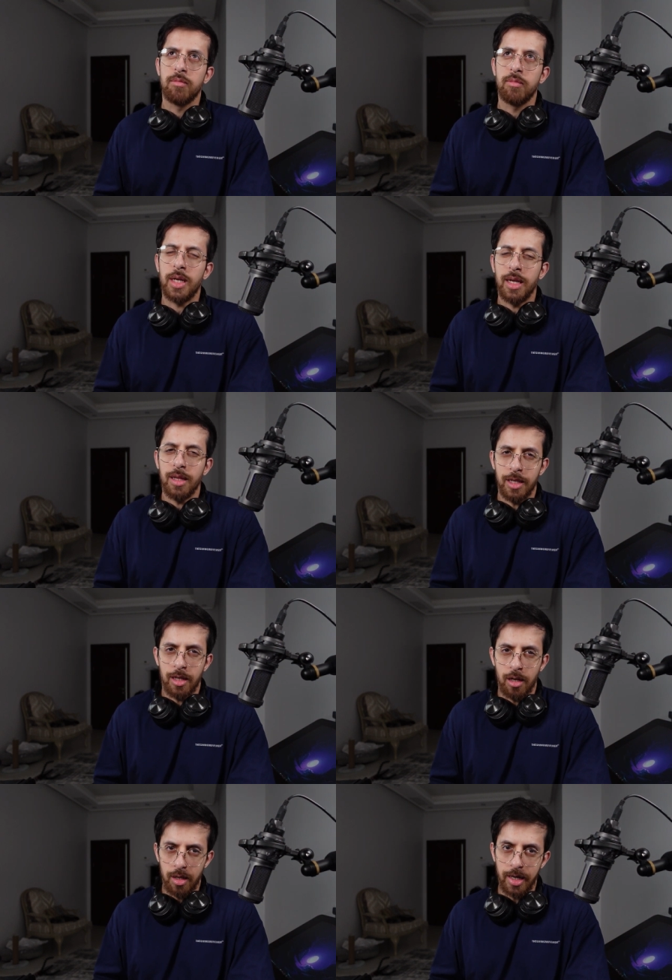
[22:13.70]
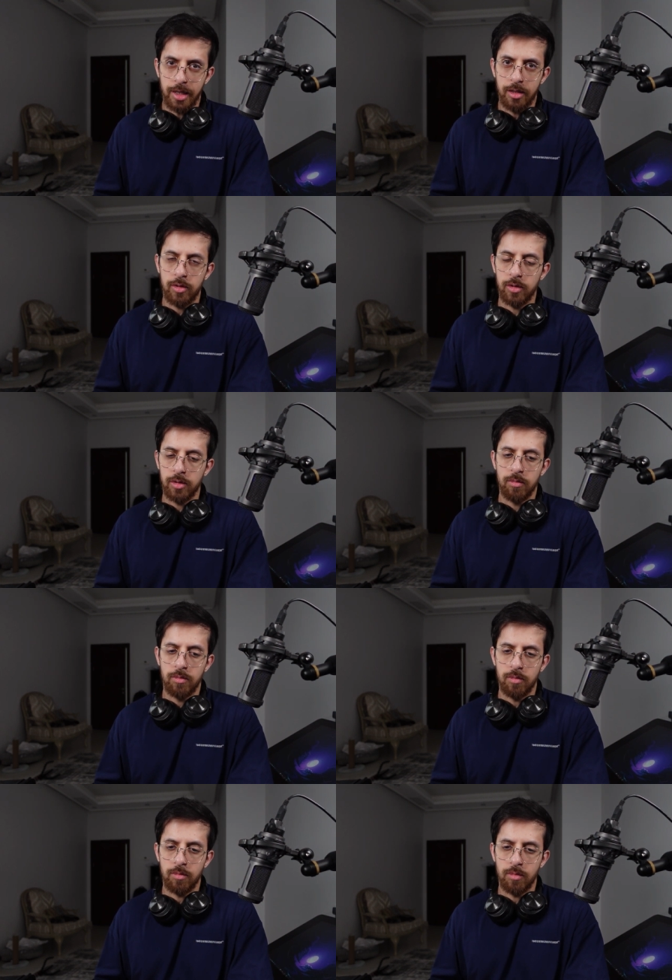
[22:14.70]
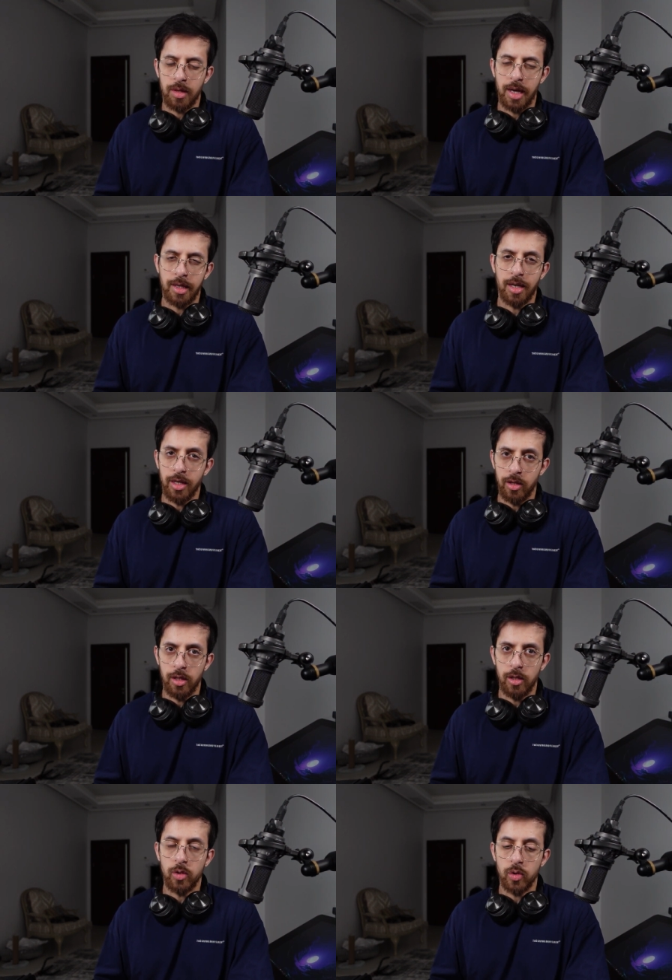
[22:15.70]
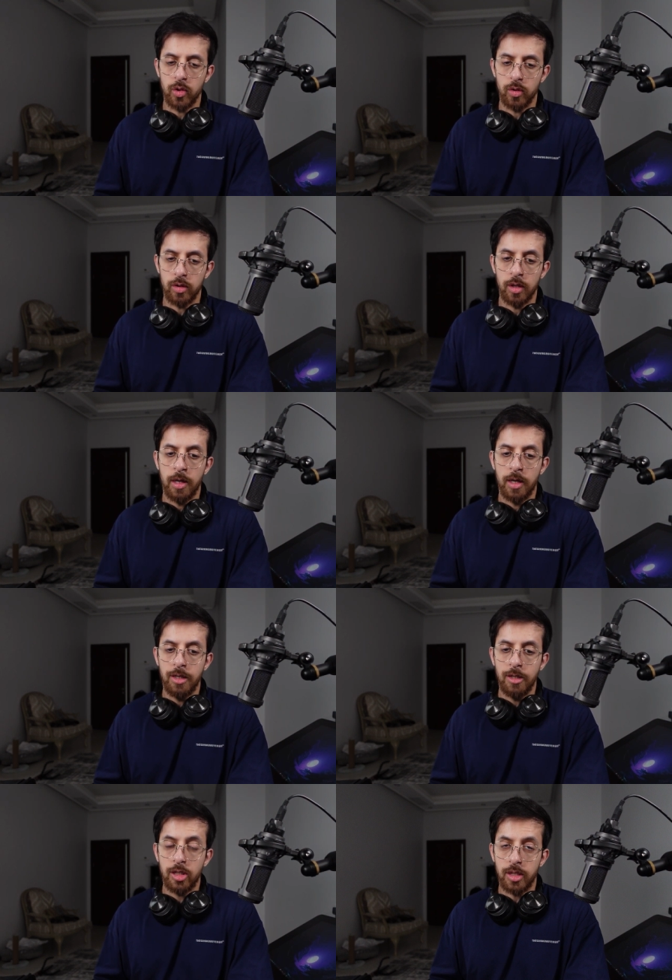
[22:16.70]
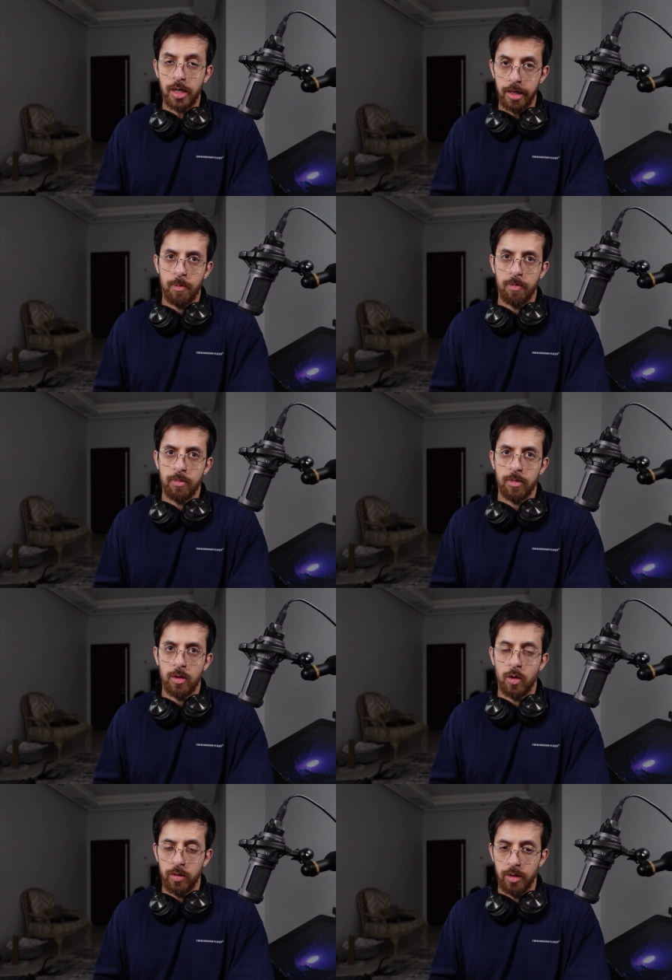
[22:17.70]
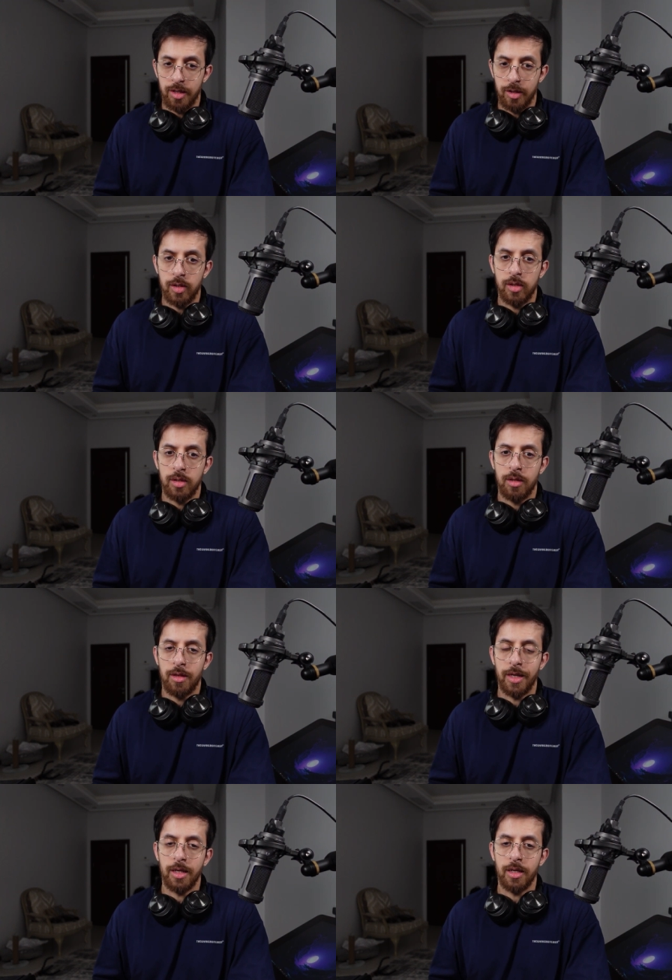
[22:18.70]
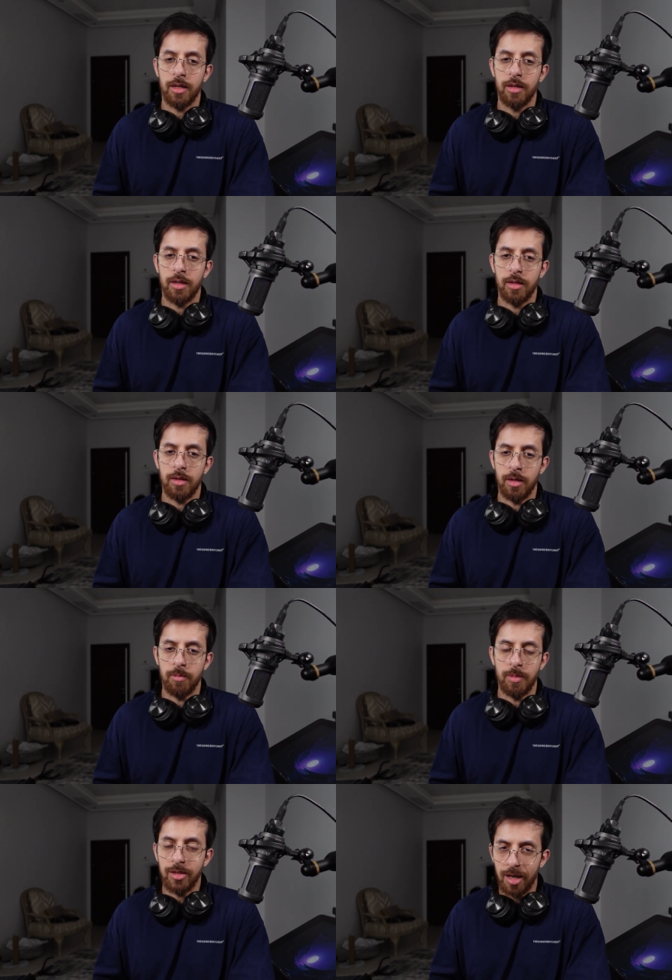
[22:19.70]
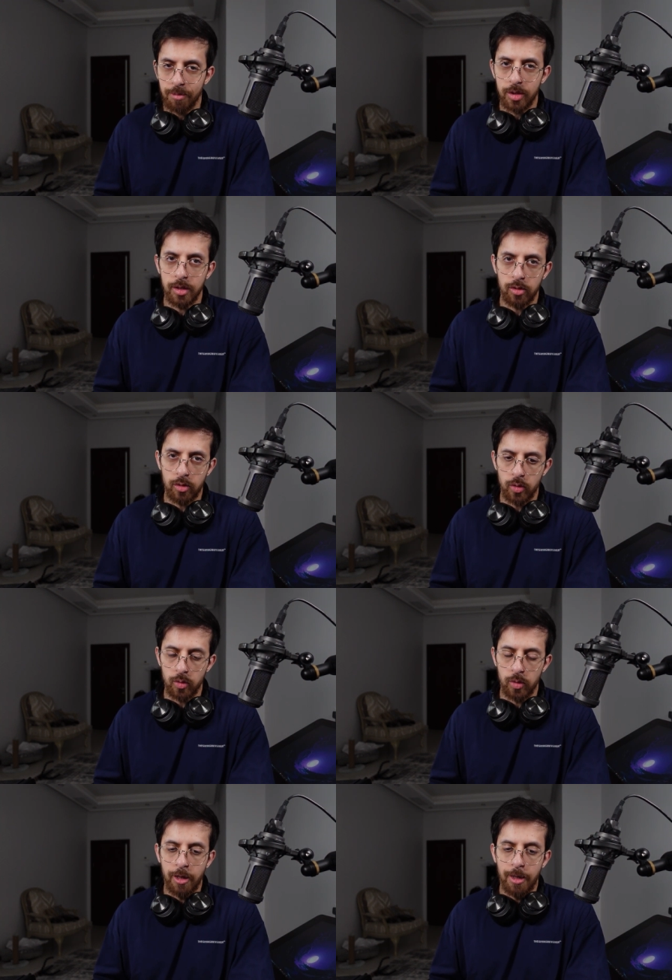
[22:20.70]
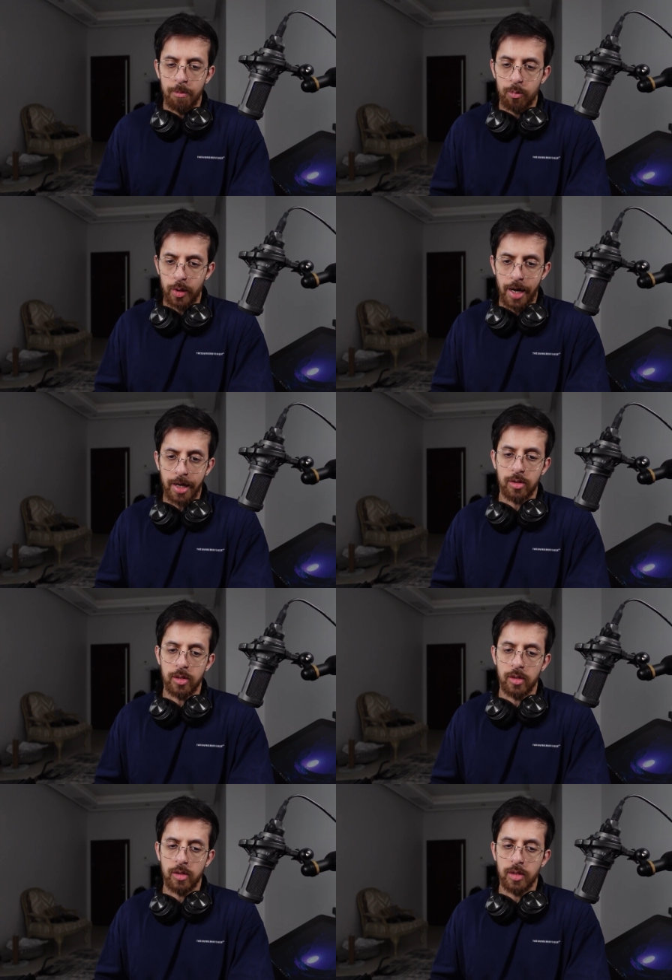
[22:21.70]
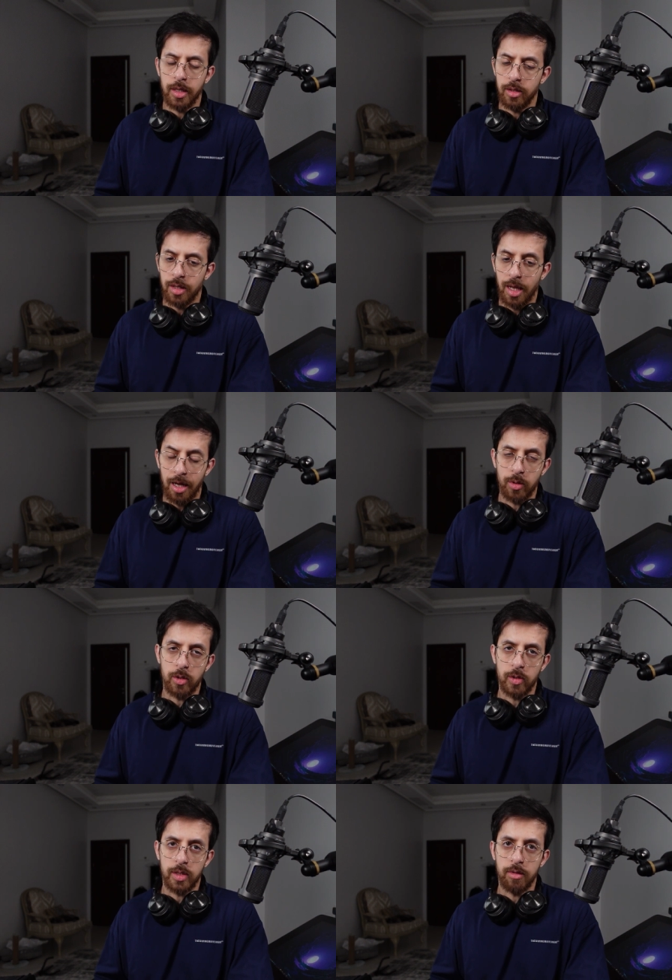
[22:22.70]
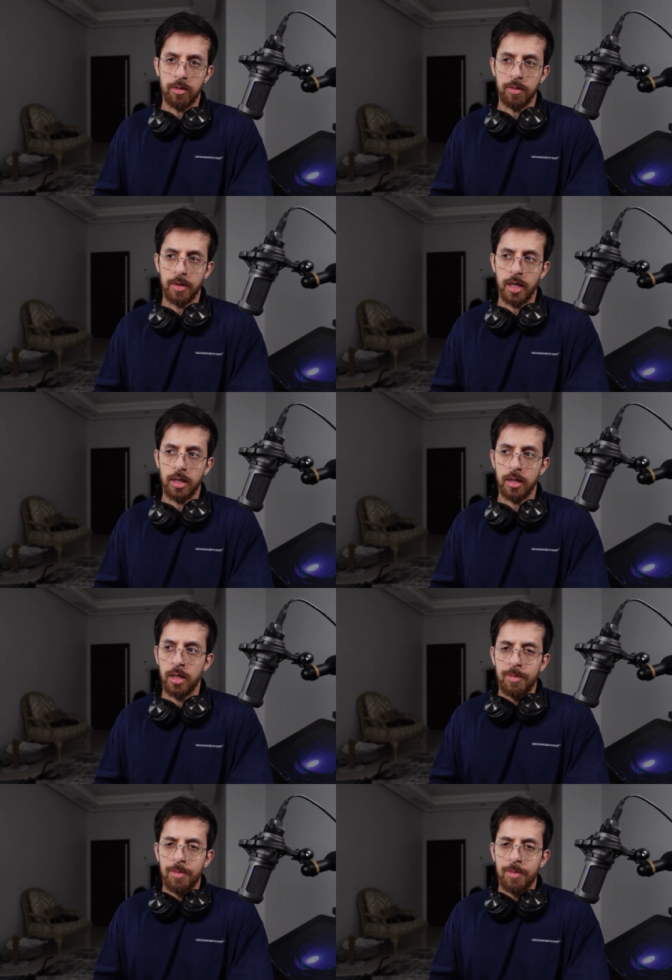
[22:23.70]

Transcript: healing light that i think you should shed on this thing um, attempting to practice and allowing yourself to fail.